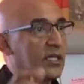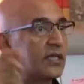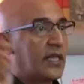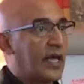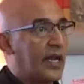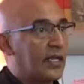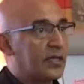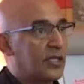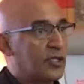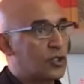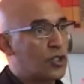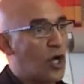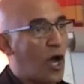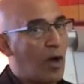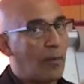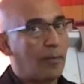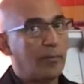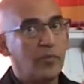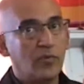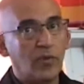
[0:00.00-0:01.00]
that are the
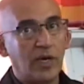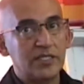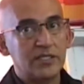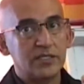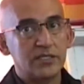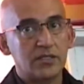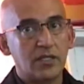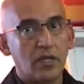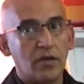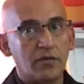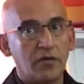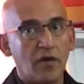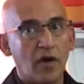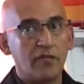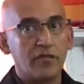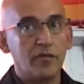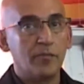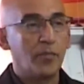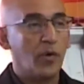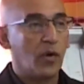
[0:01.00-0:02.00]
top ones
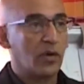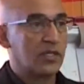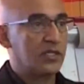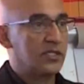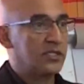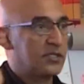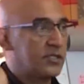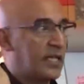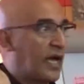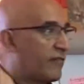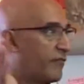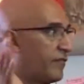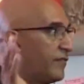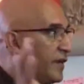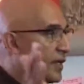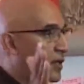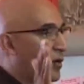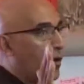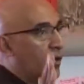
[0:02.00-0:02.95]
of importance that fit